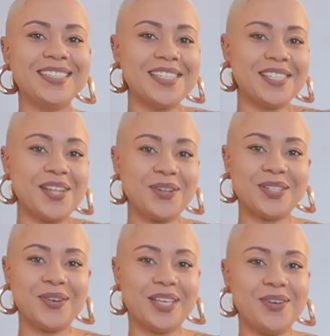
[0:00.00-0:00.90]
Just
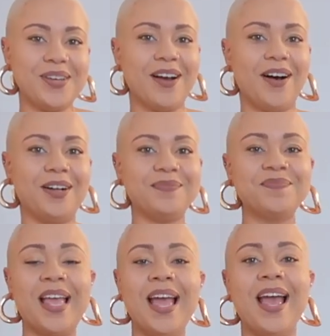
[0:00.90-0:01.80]
so cute, y'all.
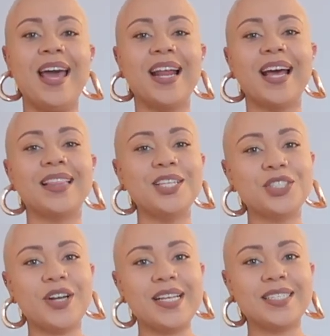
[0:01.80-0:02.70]
And I got
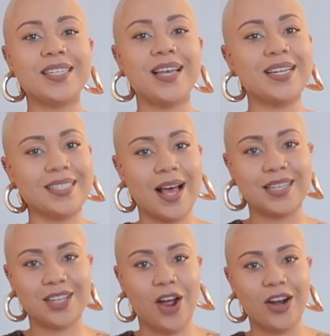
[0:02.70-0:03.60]
this dress in a
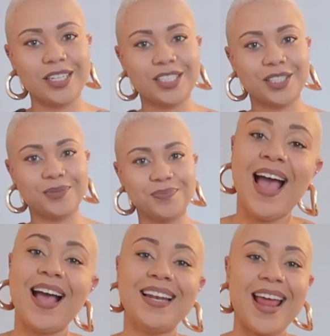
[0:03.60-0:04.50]
size large.
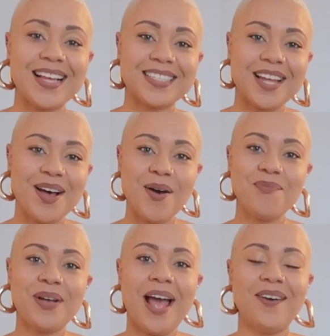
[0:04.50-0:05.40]
Next
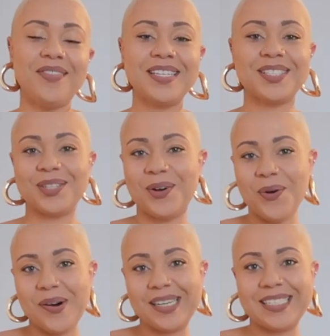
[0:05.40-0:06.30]
up, we have this
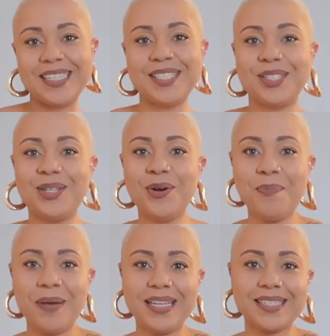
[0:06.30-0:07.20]
gorgeous
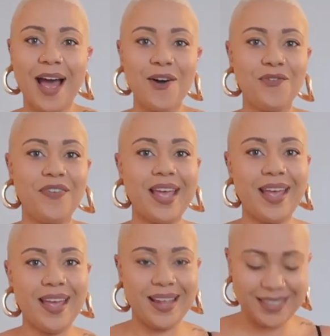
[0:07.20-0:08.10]
two-piece
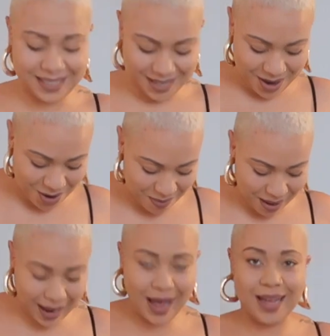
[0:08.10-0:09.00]
outfit. Oh
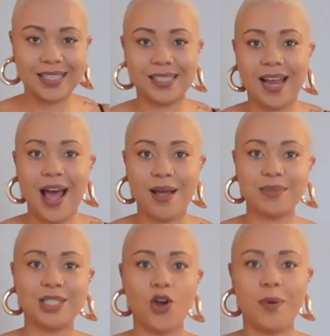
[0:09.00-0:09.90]
my gosh, I am
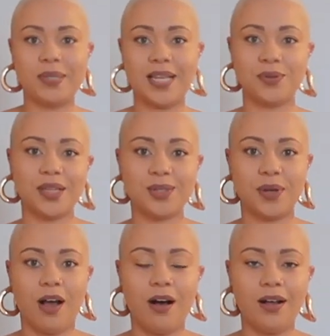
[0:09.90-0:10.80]
so obsessed with this
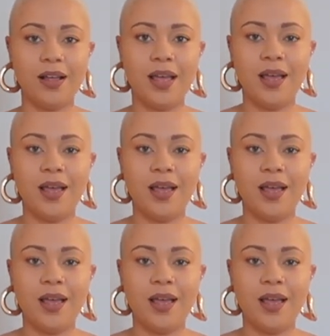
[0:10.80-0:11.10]
one, y'all.